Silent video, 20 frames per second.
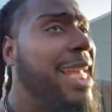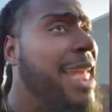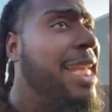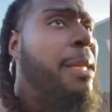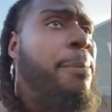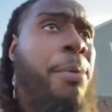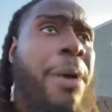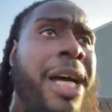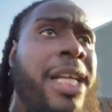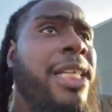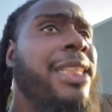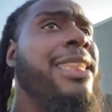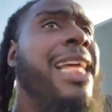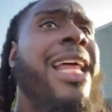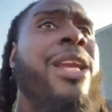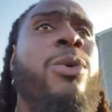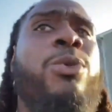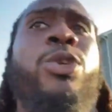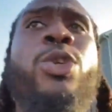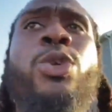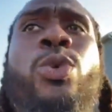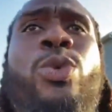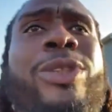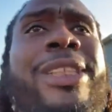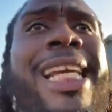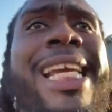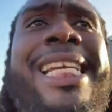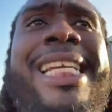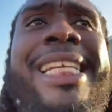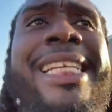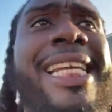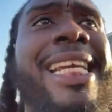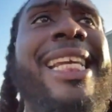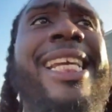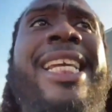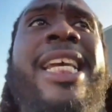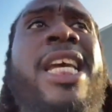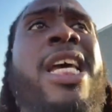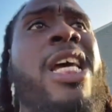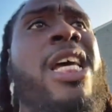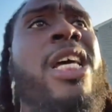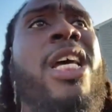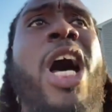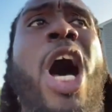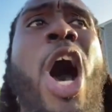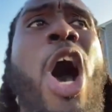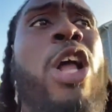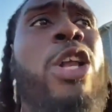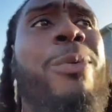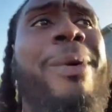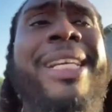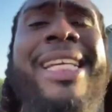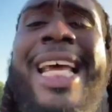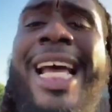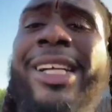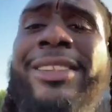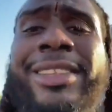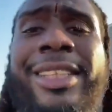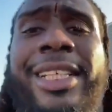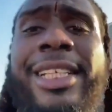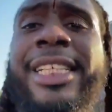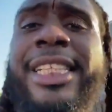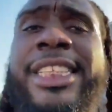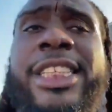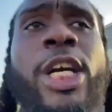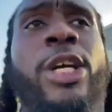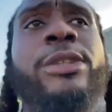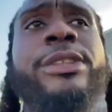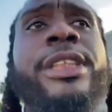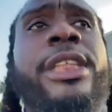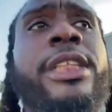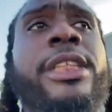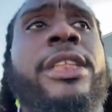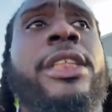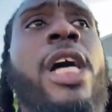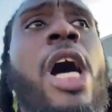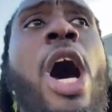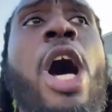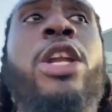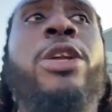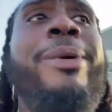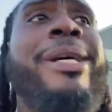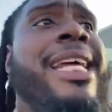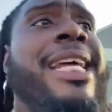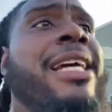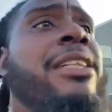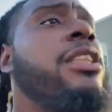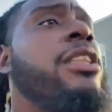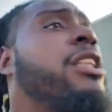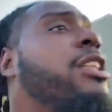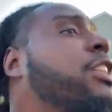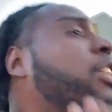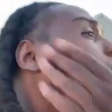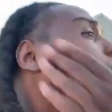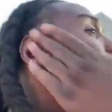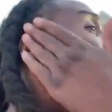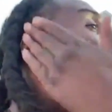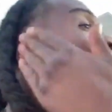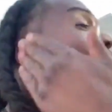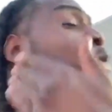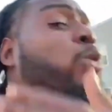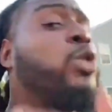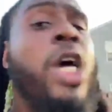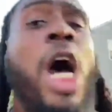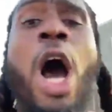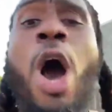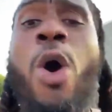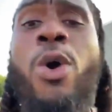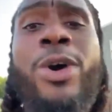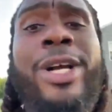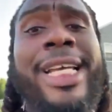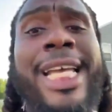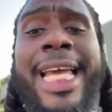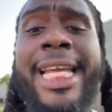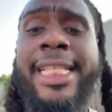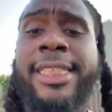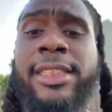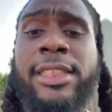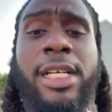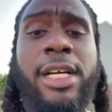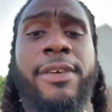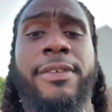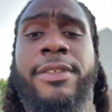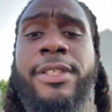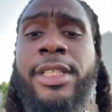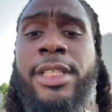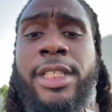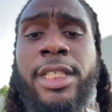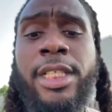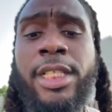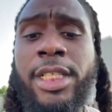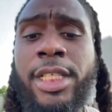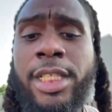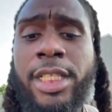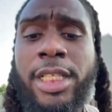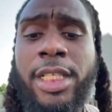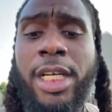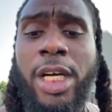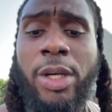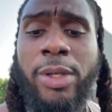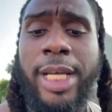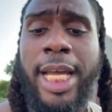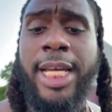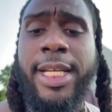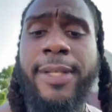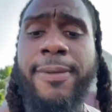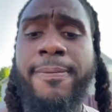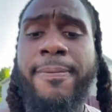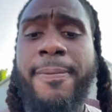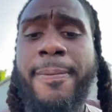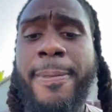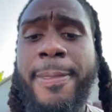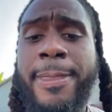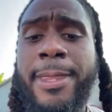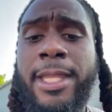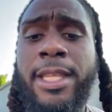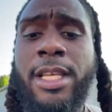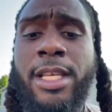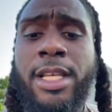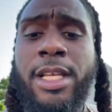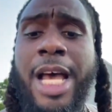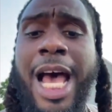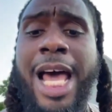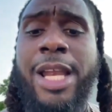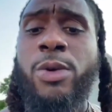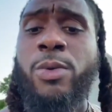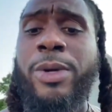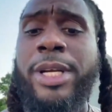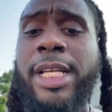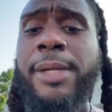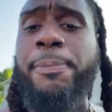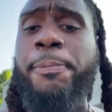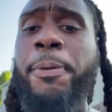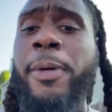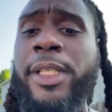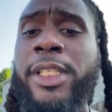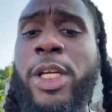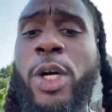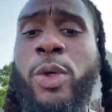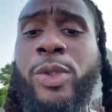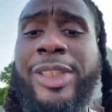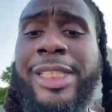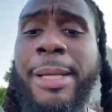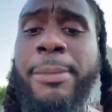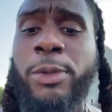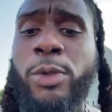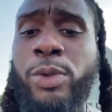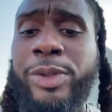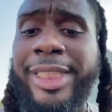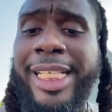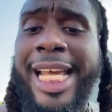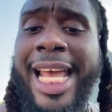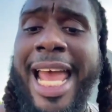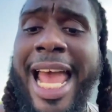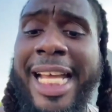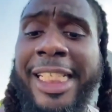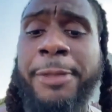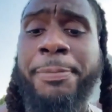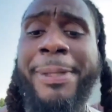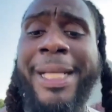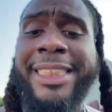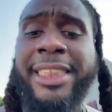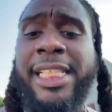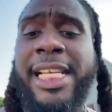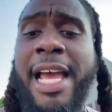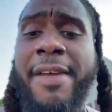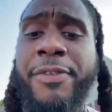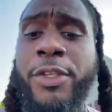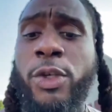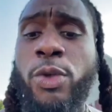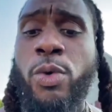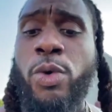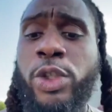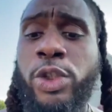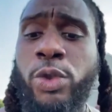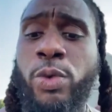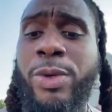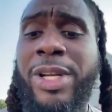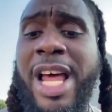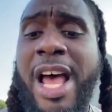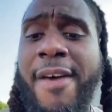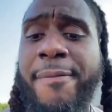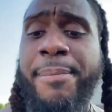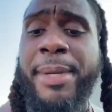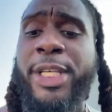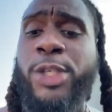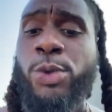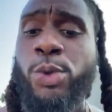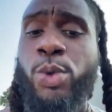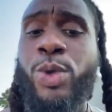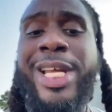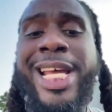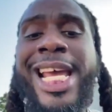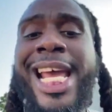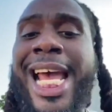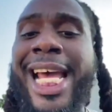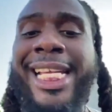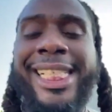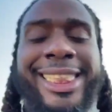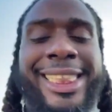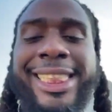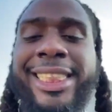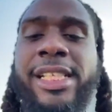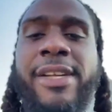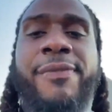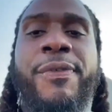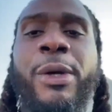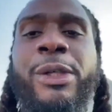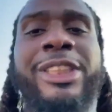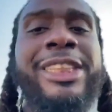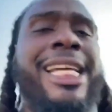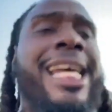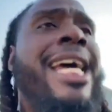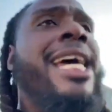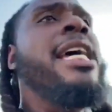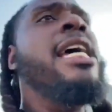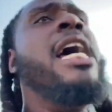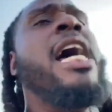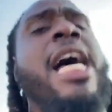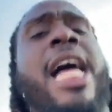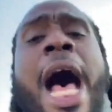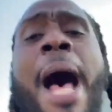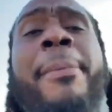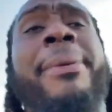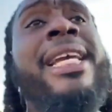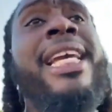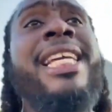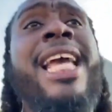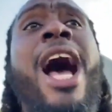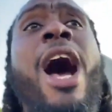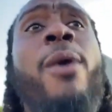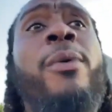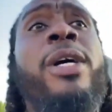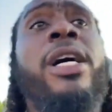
organic products. I don't use anything all the way down to the detergent. All the way down to the detergent, I use all organic stuff, okay? I don't want to put those chemicals in, especially after going through what I've been through. And this isn't the first time. I'm gonna